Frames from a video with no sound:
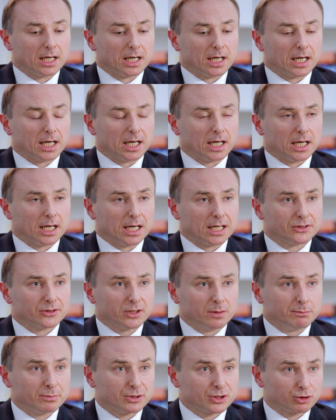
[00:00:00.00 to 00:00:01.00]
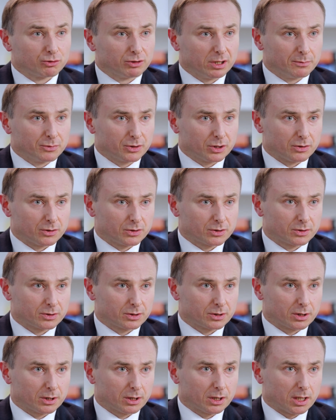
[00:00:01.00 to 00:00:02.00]
And some prescriptions
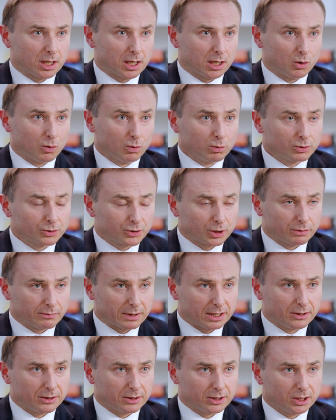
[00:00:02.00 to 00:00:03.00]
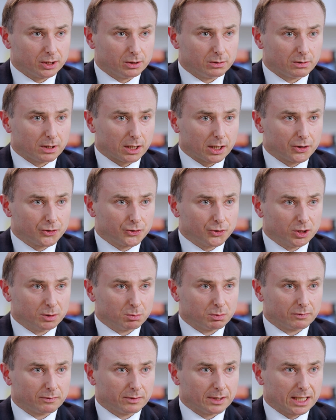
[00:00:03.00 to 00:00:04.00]
also render you
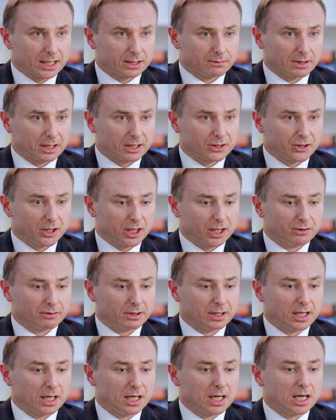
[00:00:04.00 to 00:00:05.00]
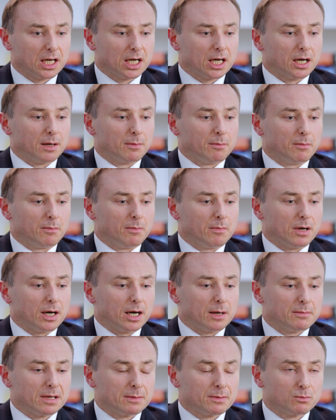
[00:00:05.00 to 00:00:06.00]
unsuitable for laser eye surgery
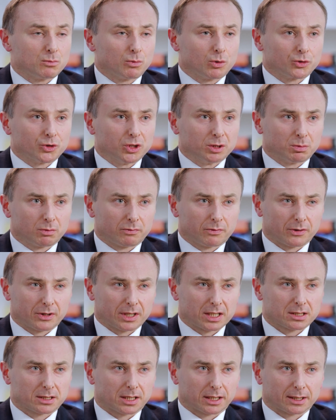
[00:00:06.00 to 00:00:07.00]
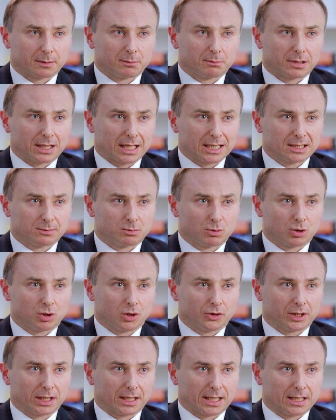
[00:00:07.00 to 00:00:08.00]
and maybe more suitable for things like implantable
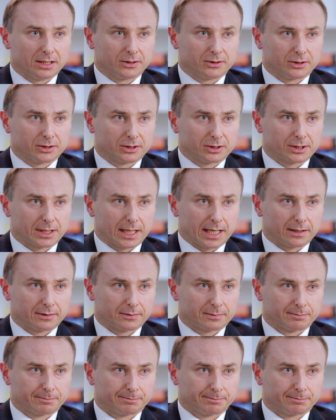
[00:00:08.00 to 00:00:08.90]
contact lenses instead.